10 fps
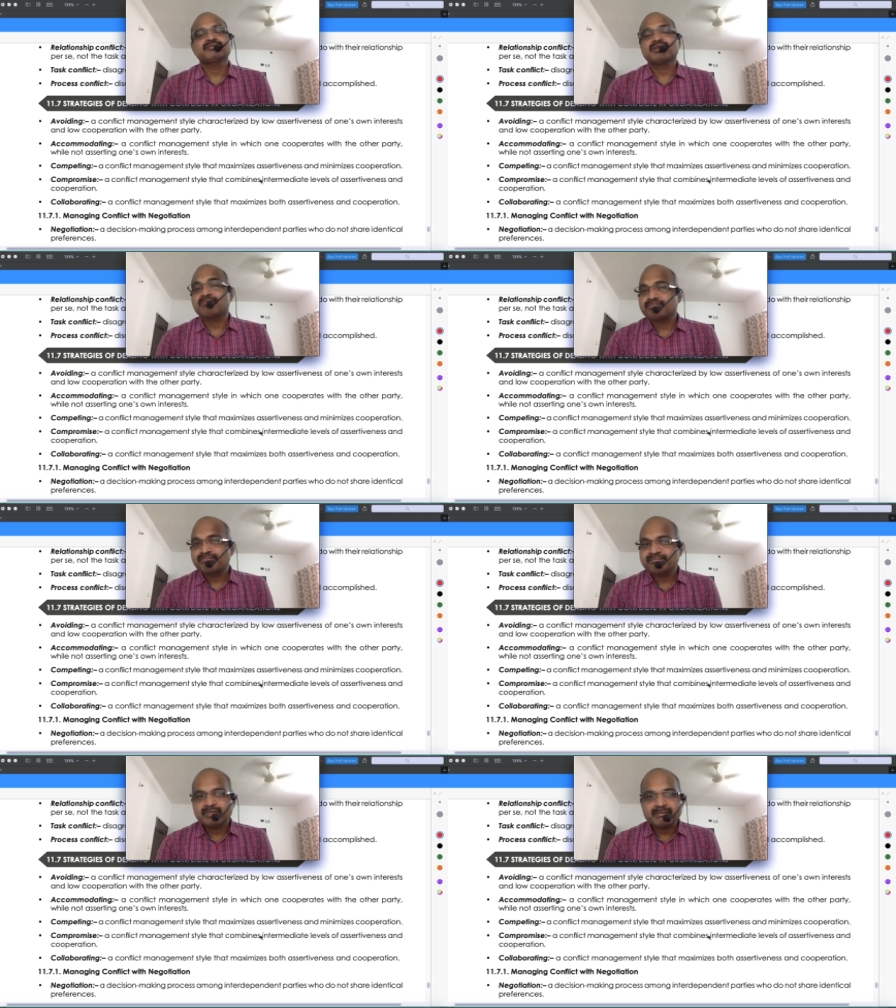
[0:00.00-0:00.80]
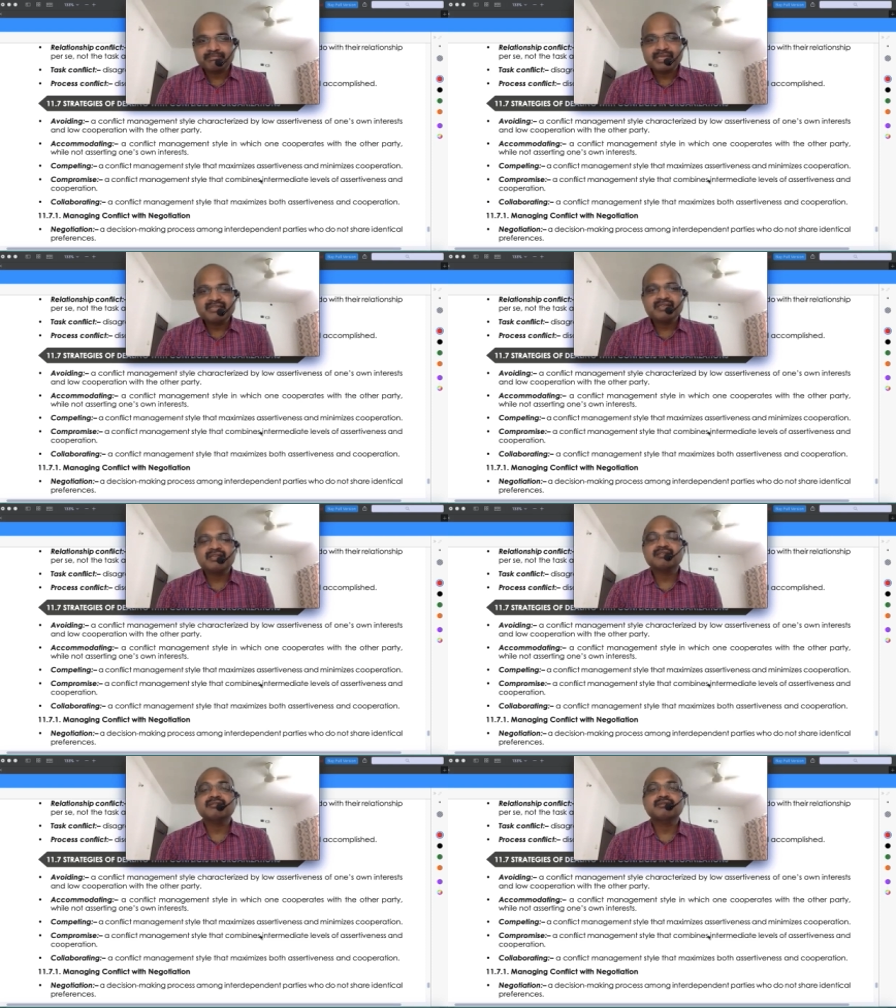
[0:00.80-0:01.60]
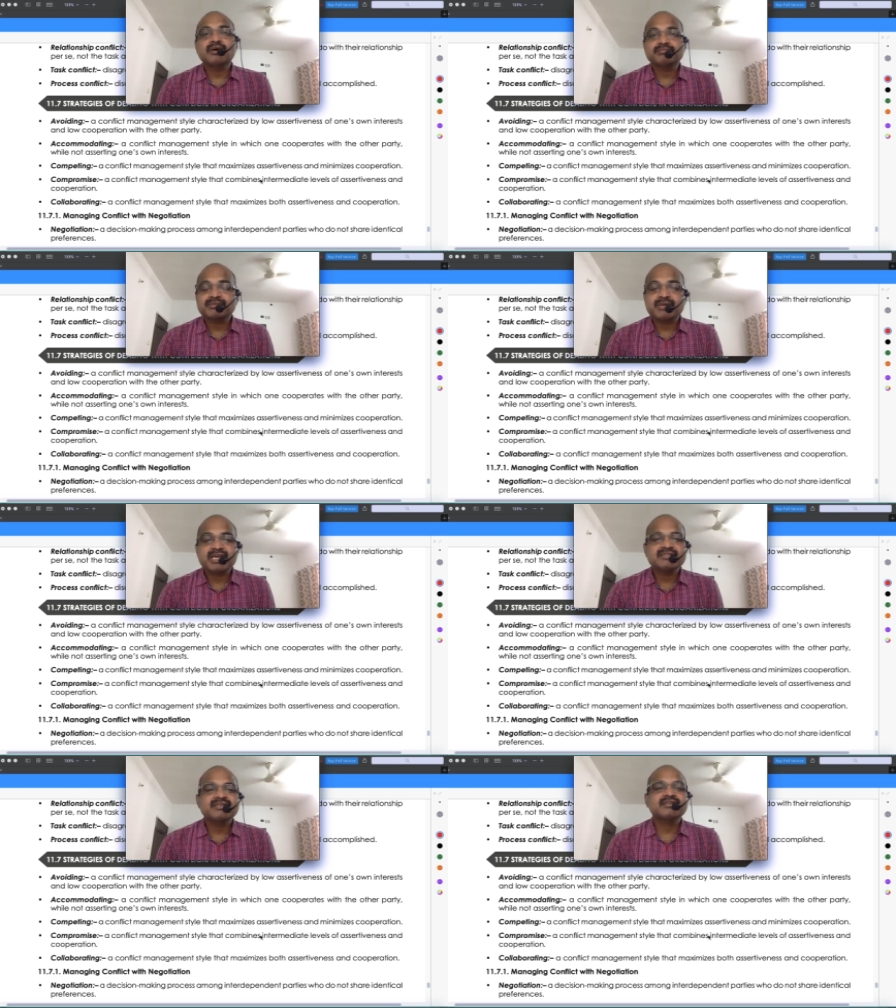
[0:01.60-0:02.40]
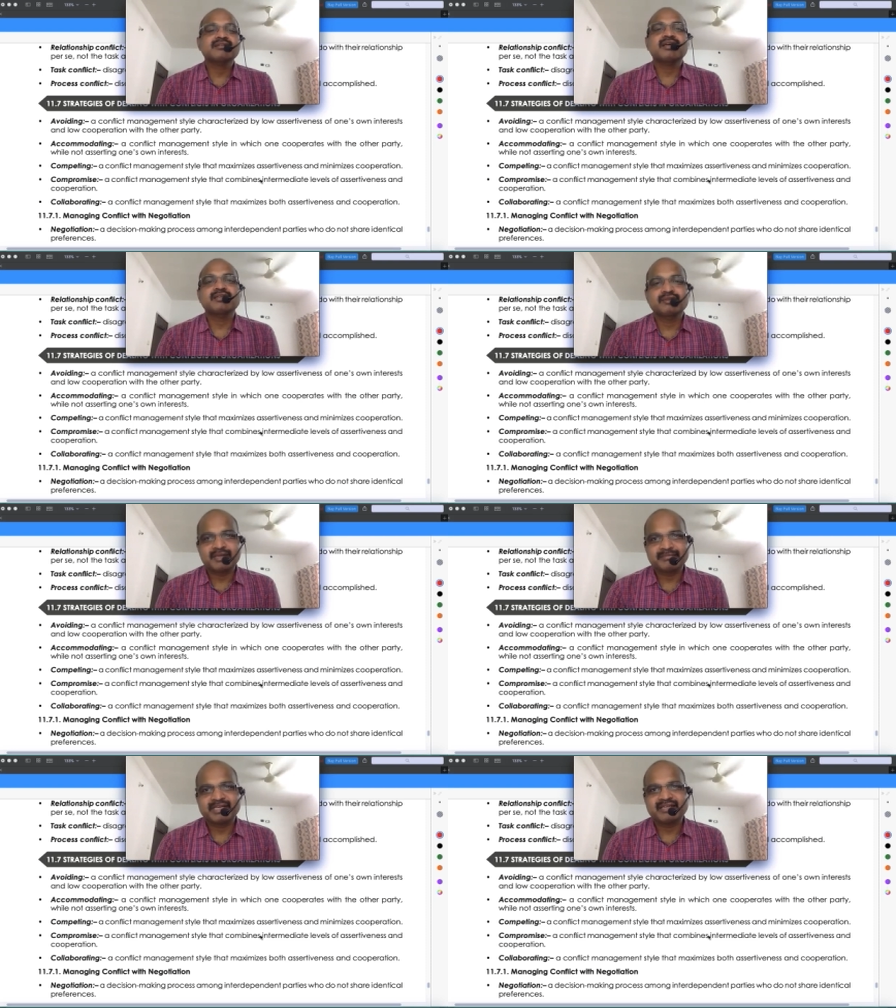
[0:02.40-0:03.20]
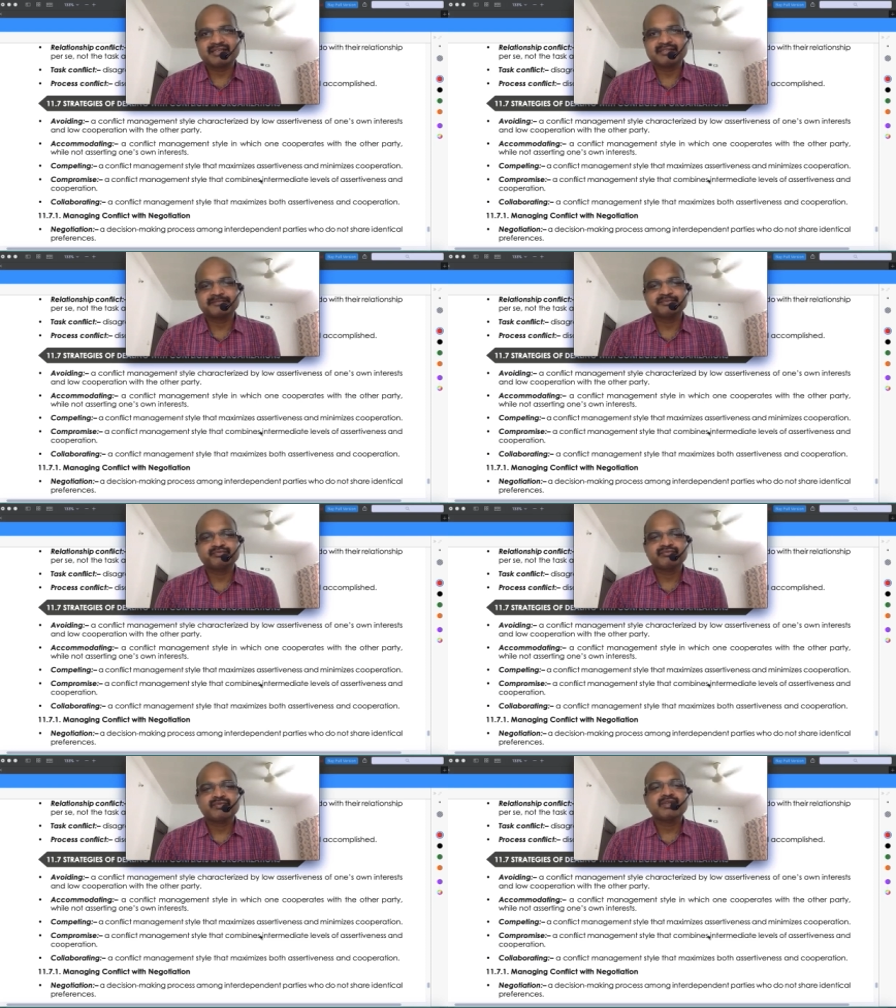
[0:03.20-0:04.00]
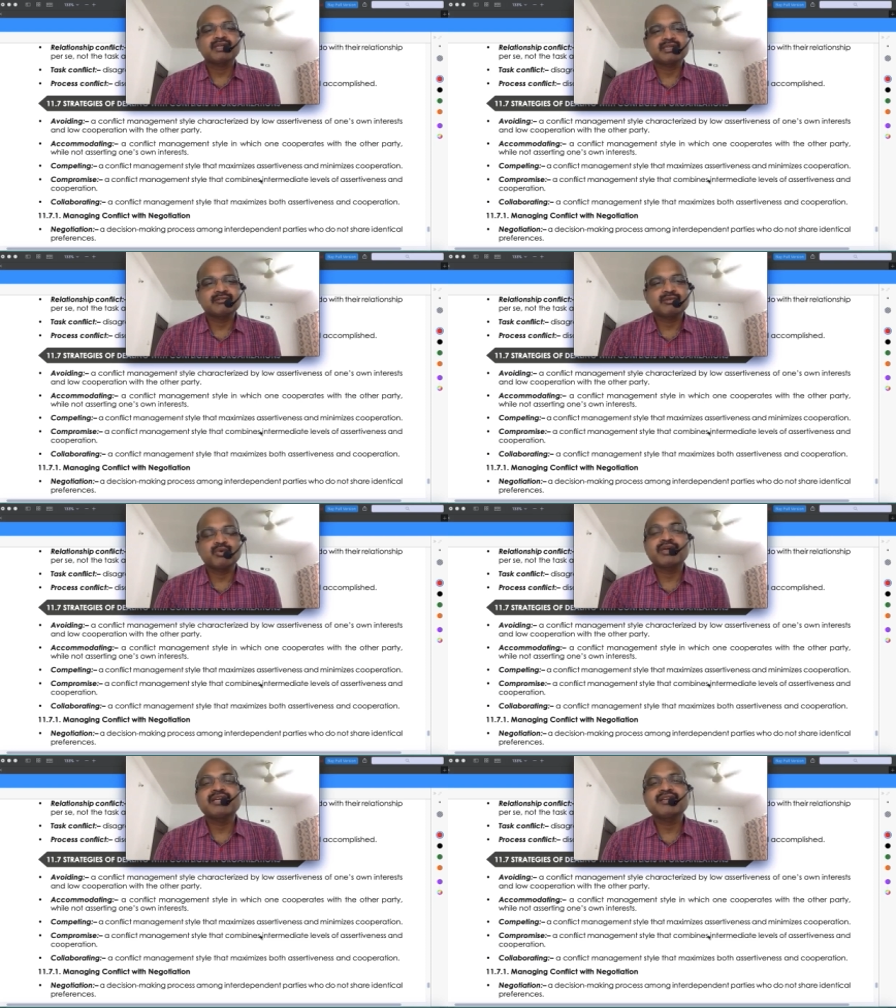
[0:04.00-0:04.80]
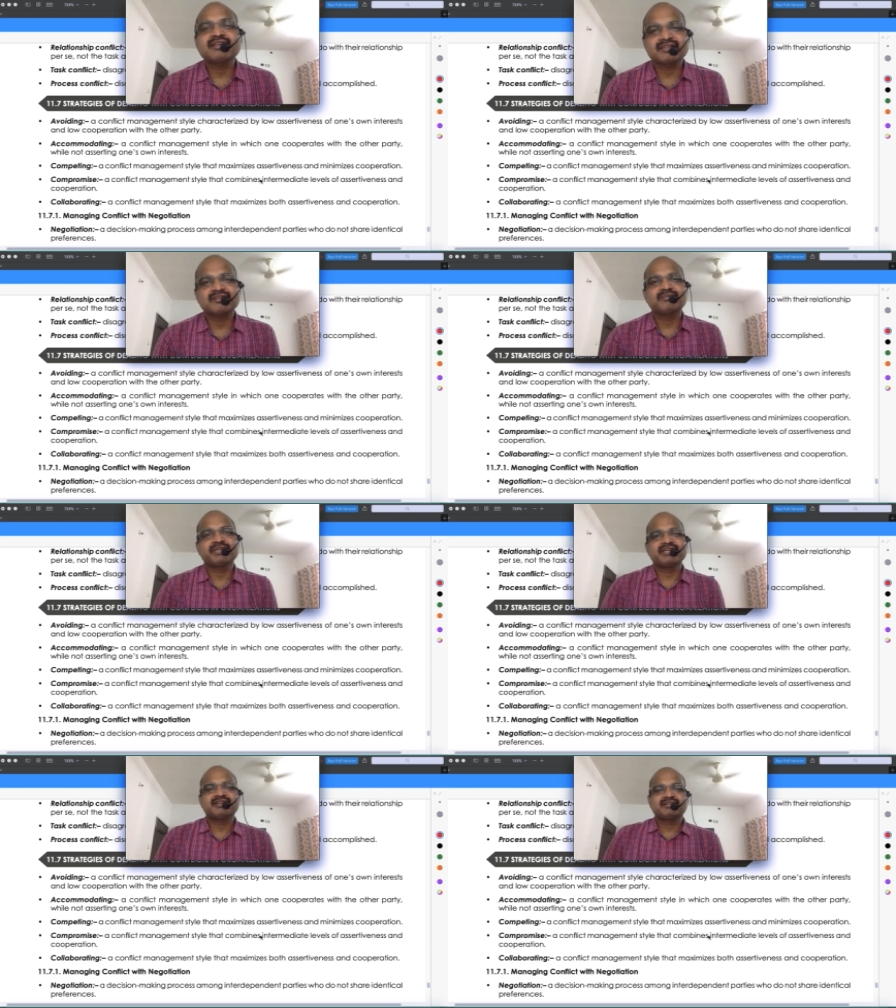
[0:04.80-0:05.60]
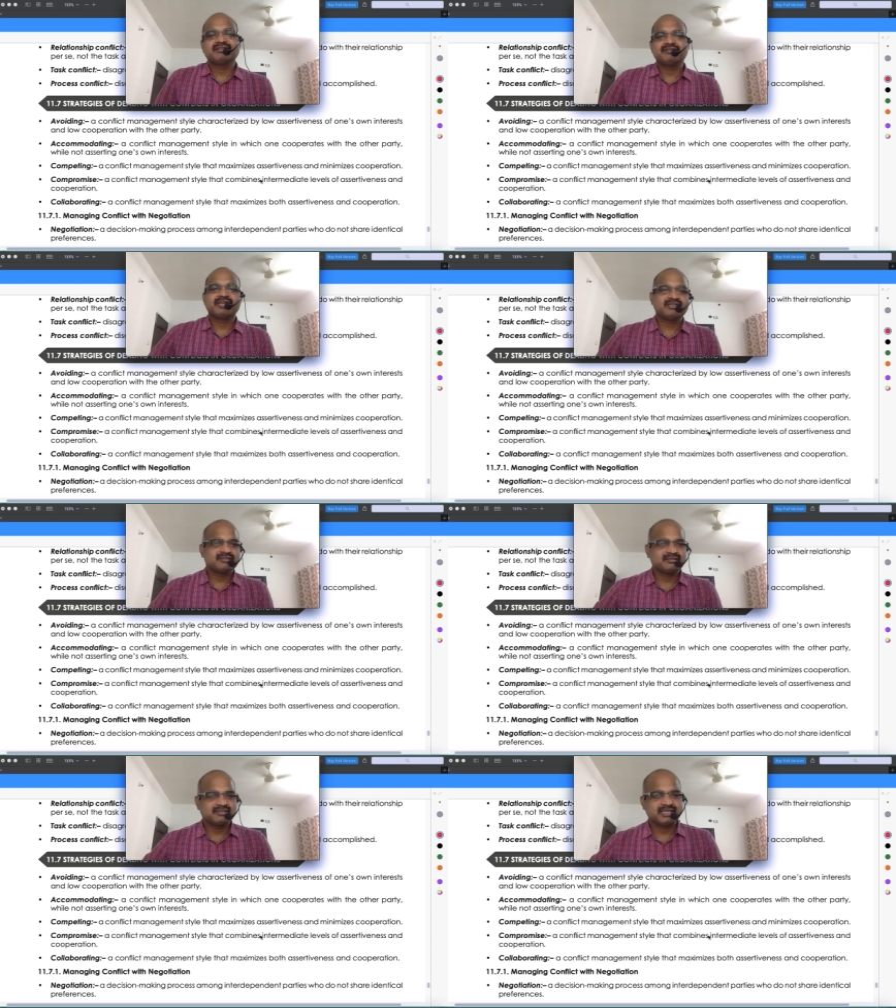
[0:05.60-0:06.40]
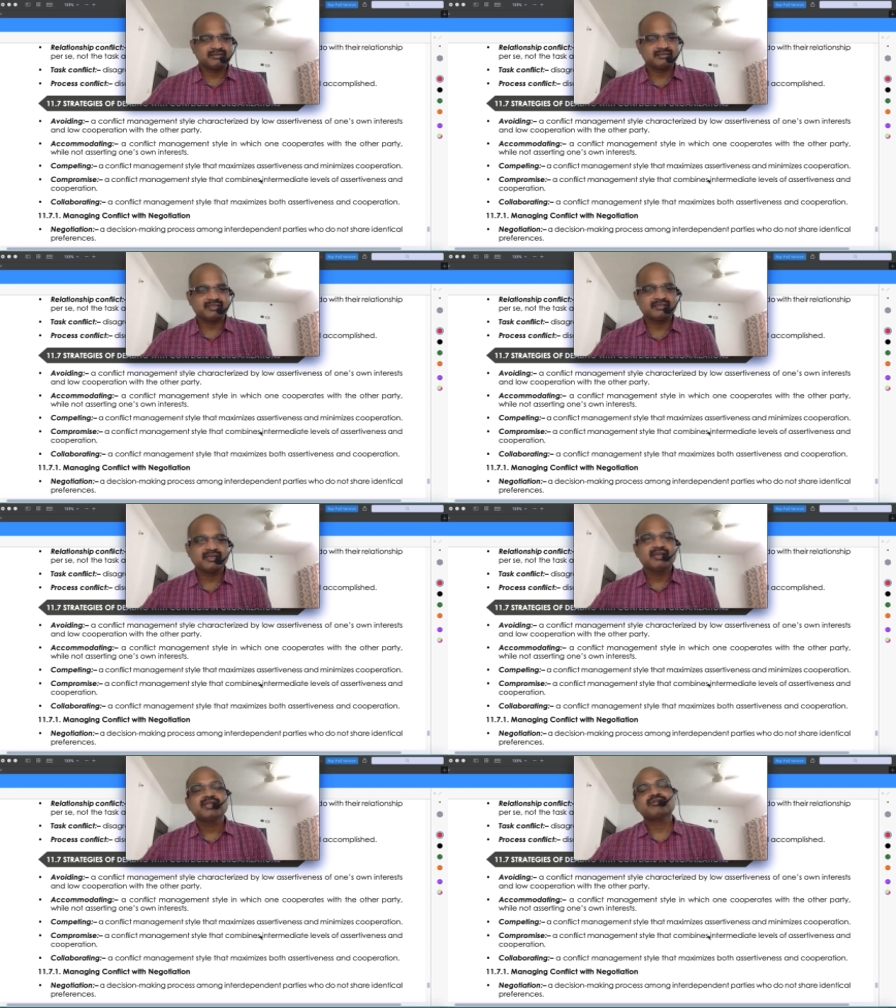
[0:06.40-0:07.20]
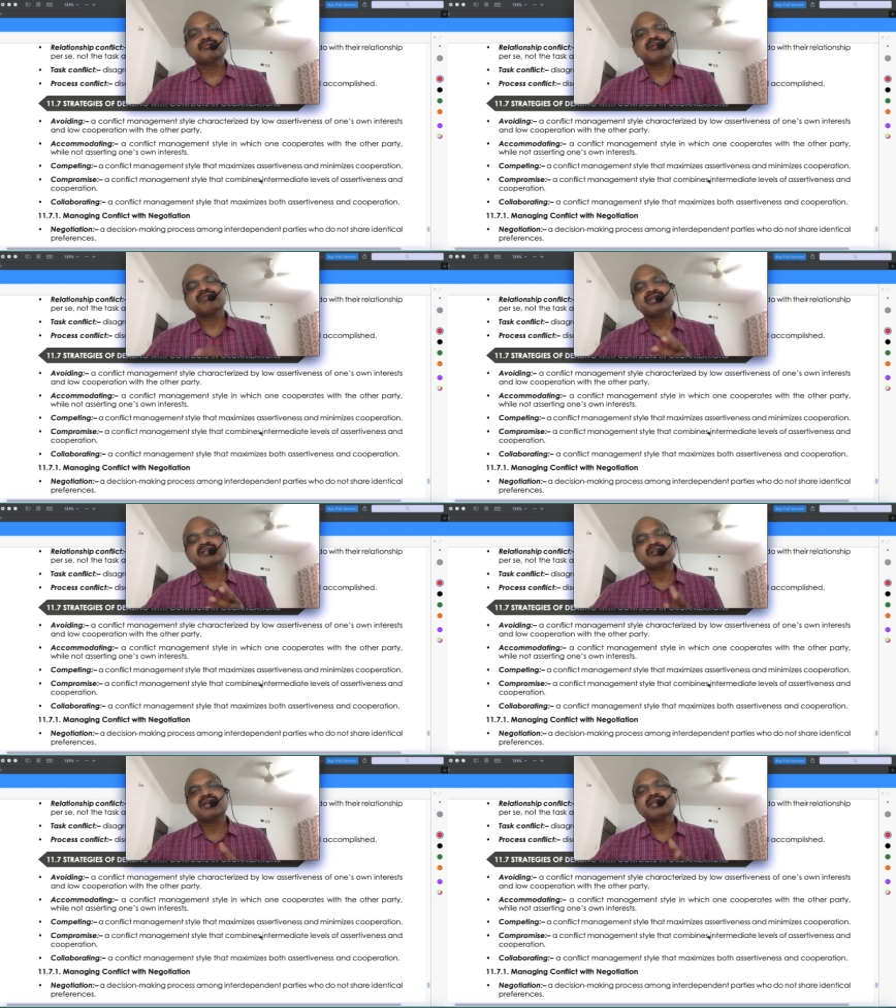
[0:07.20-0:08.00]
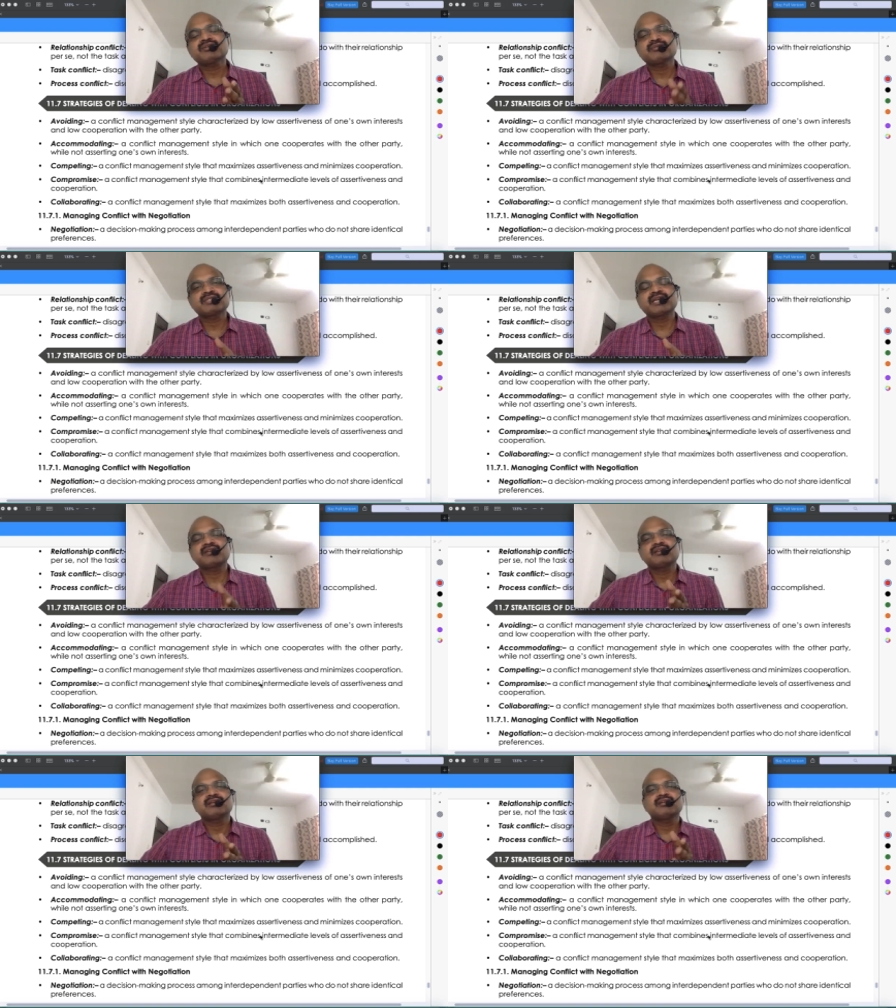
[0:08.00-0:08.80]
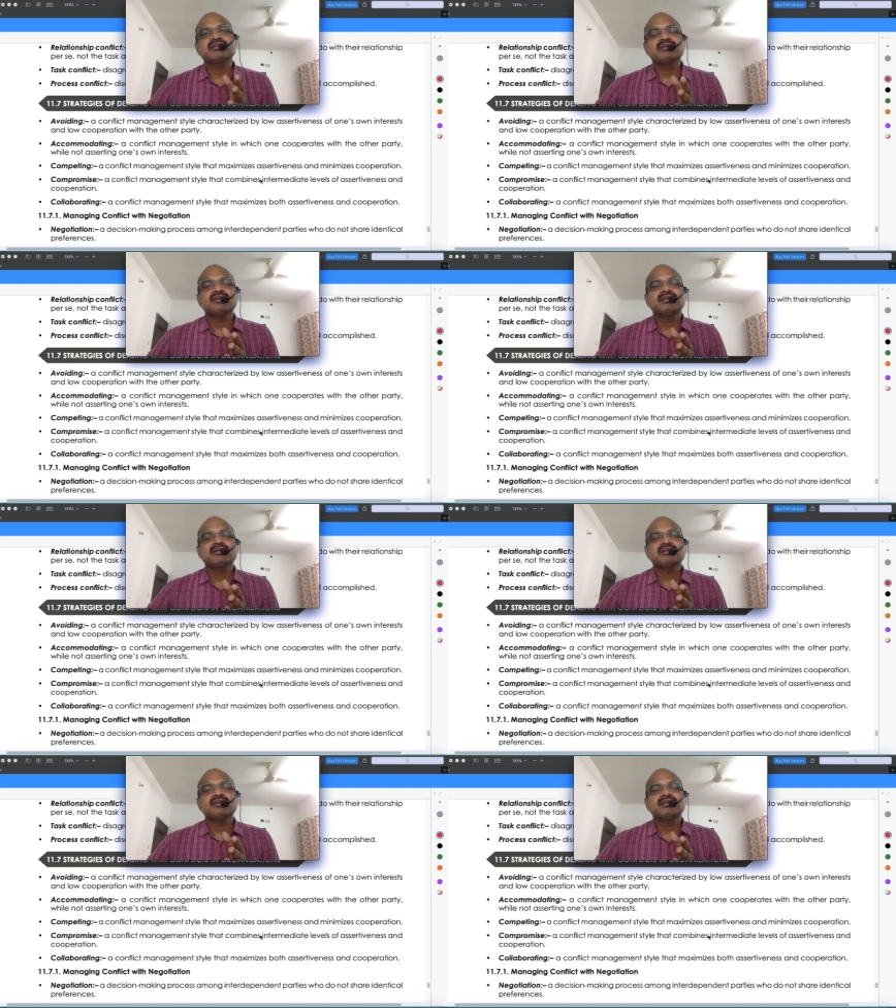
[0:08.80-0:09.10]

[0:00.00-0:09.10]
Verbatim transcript: com competing compromising and collaborating and avoiding and accommodating okay like this so when we are trying to settle